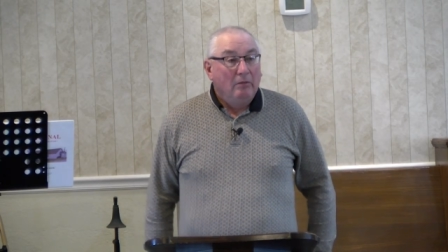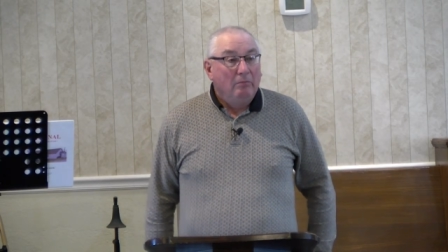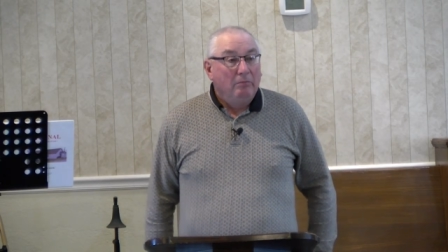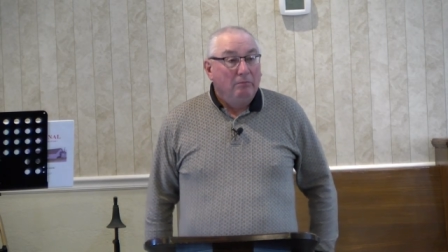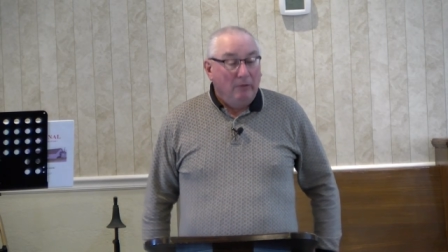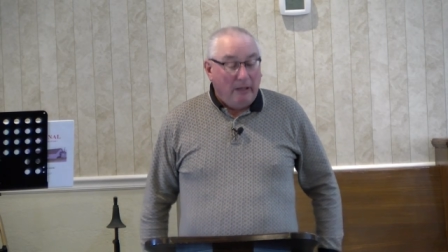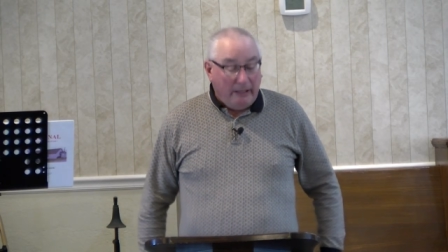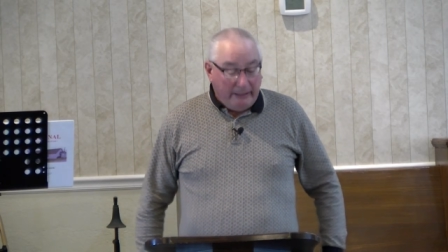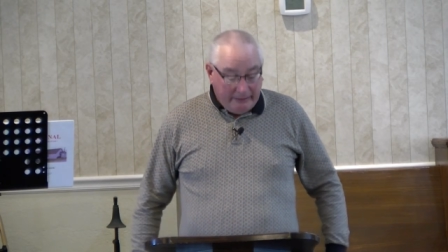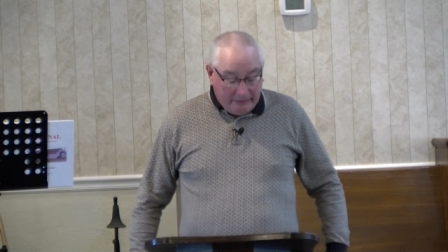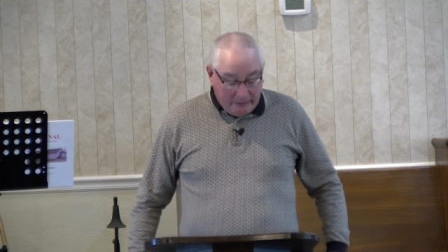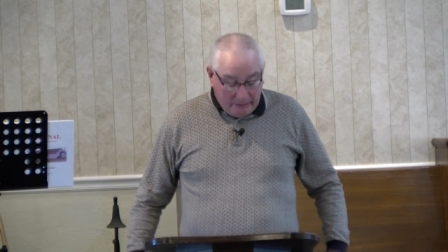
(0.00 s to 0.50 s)

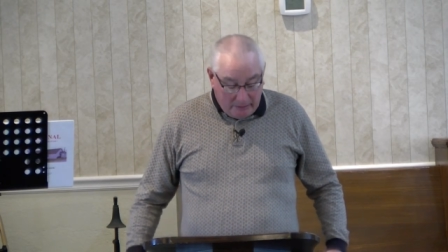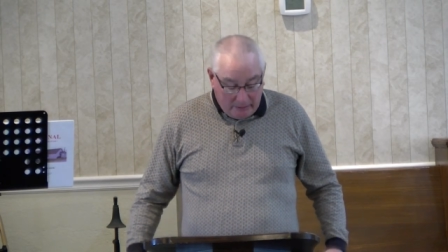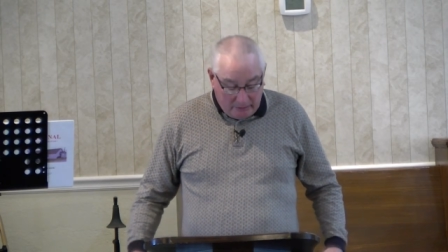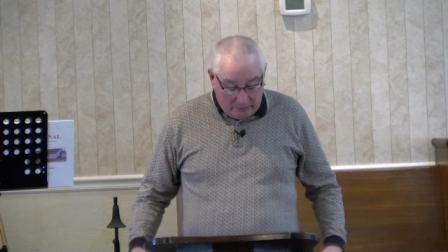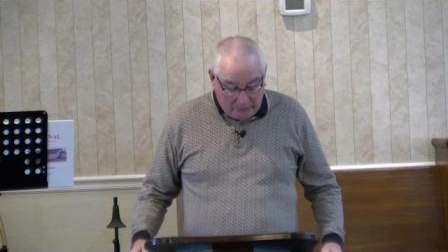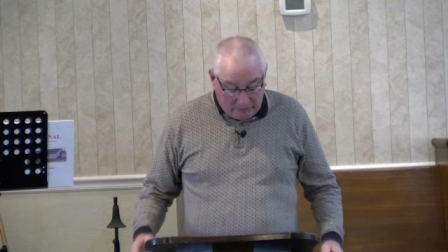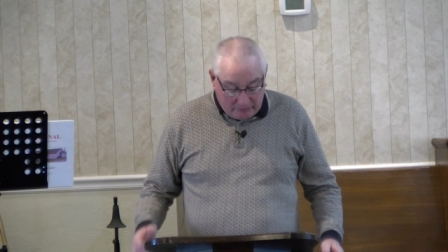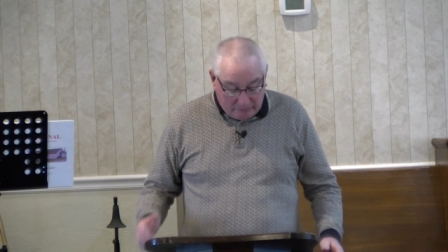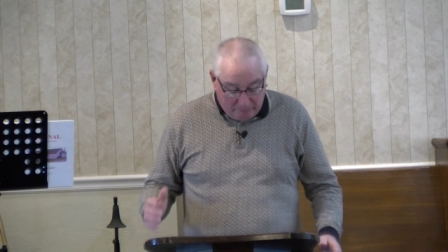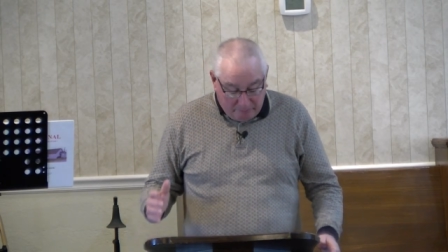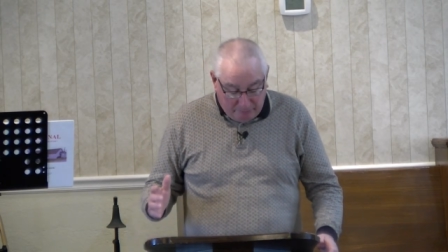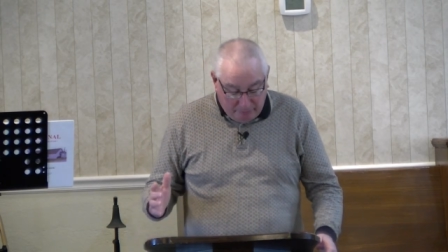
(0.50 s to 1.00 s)
made
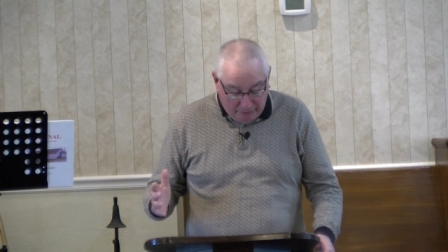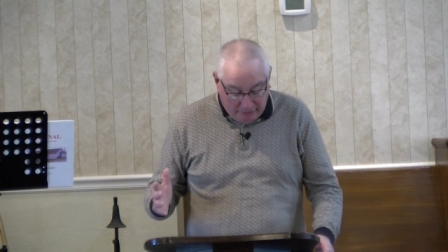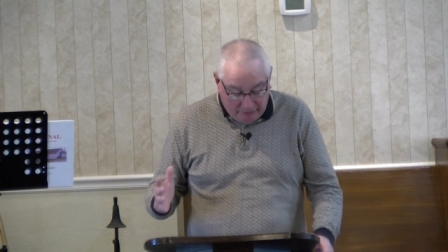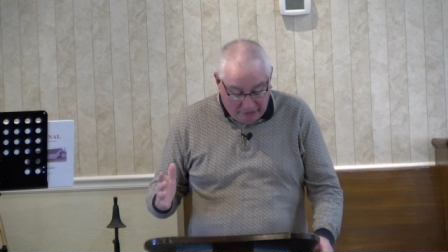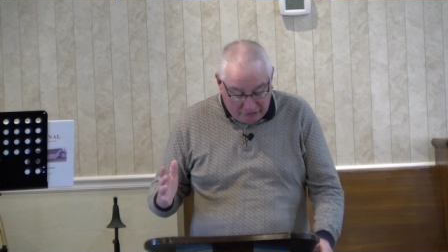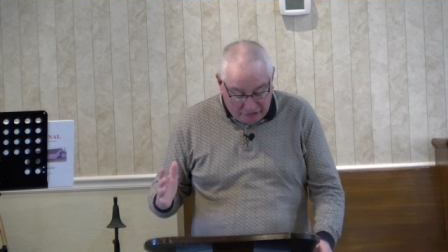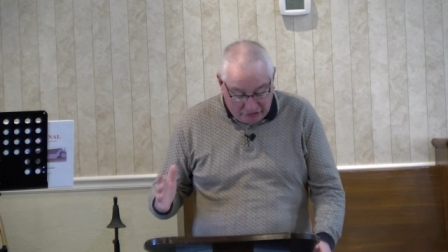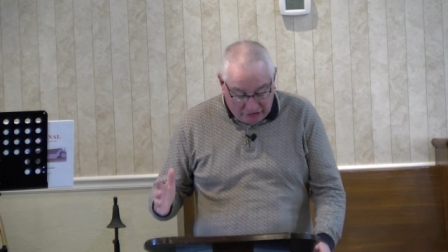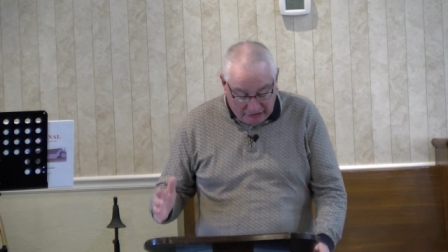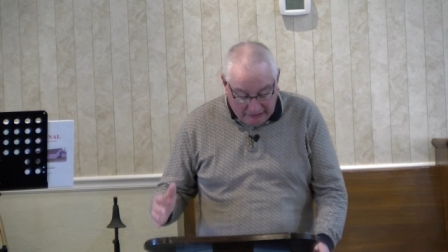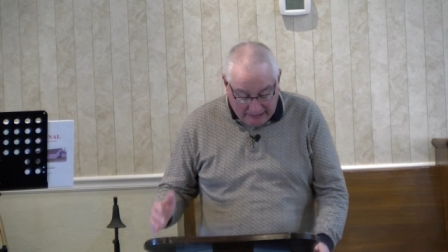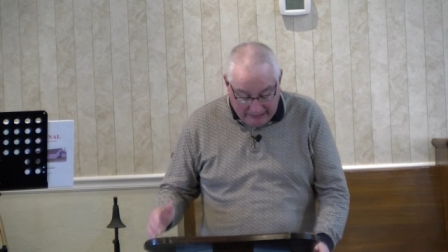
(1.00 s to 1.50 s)
us, put
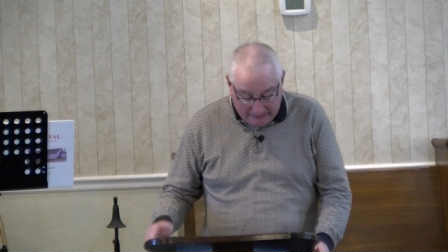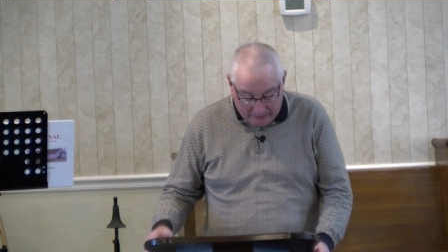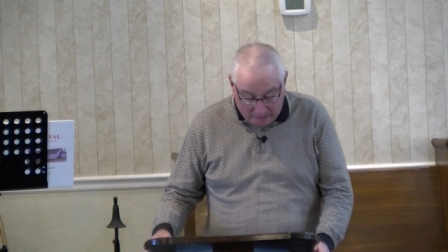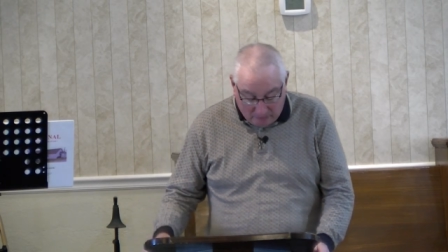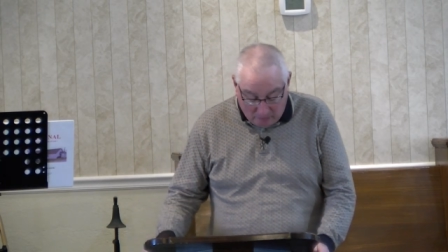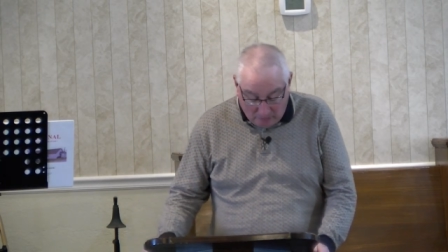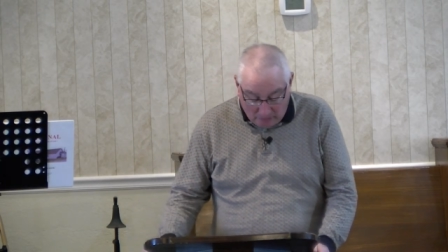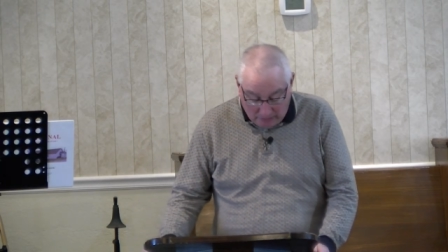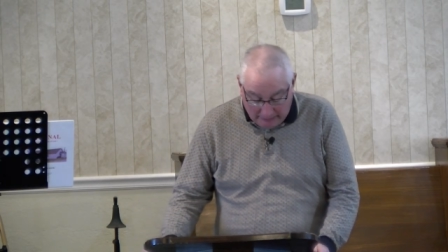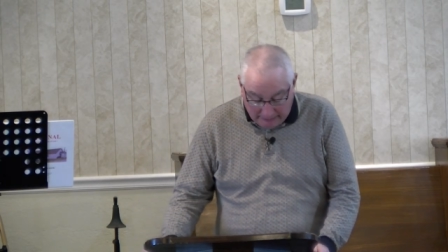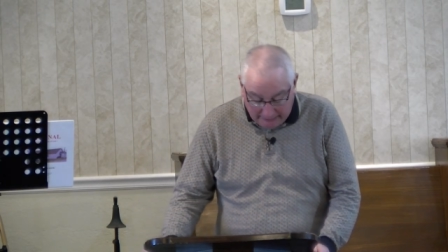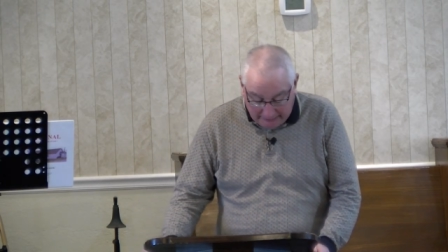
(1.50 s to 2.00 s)
us that
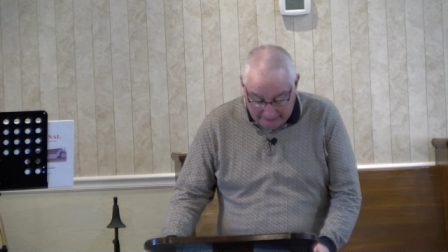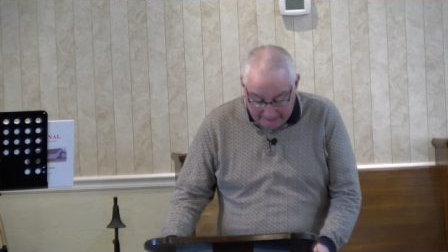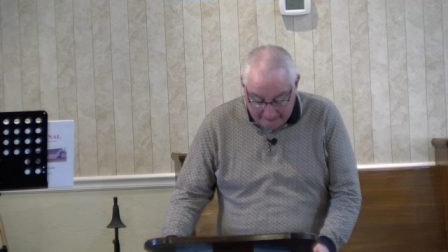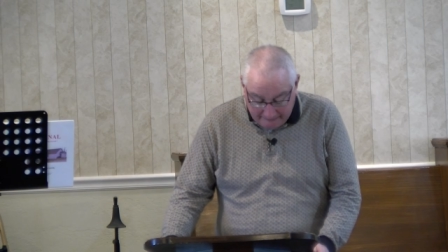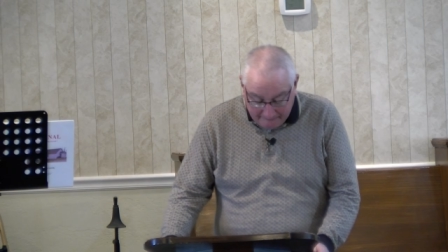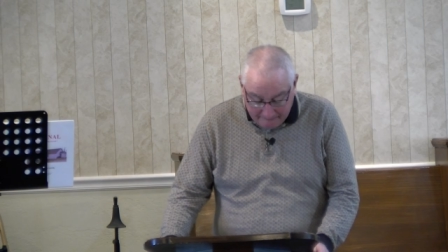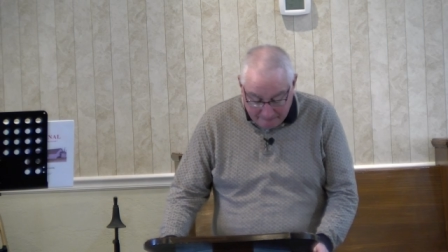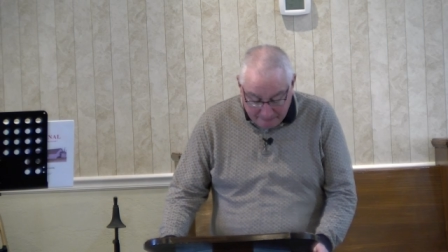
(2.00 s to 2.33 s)
away.